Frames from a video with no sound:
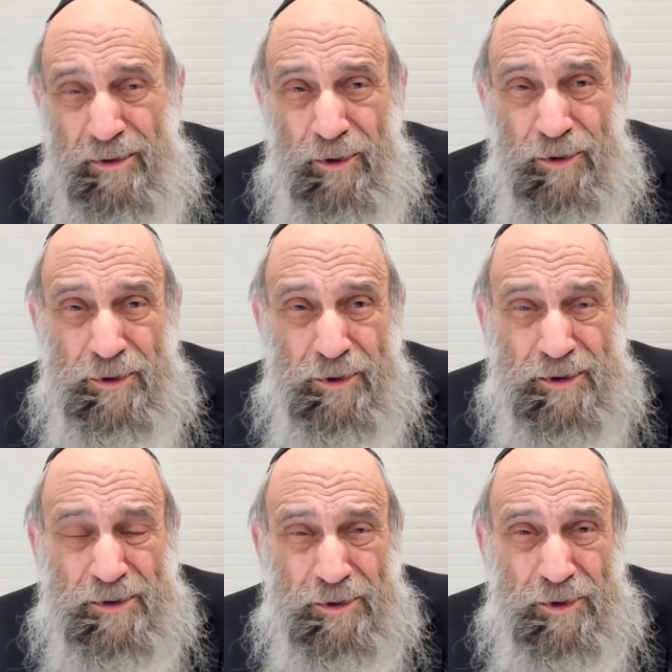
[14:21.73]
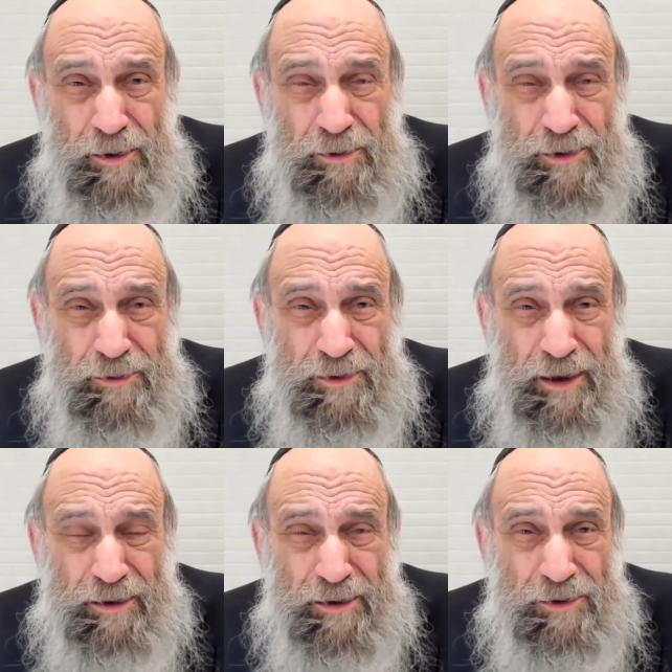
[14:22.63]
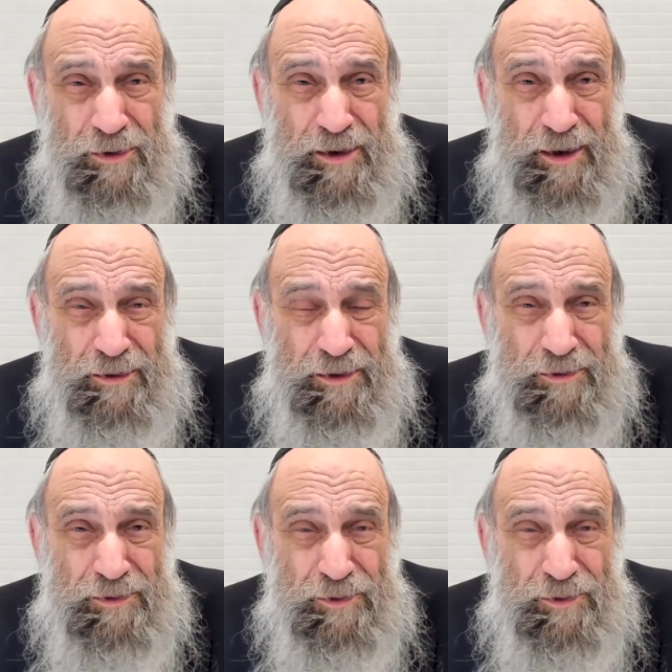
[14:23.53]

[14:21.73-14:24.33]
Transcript: All the laws of the Torah are telling us you can't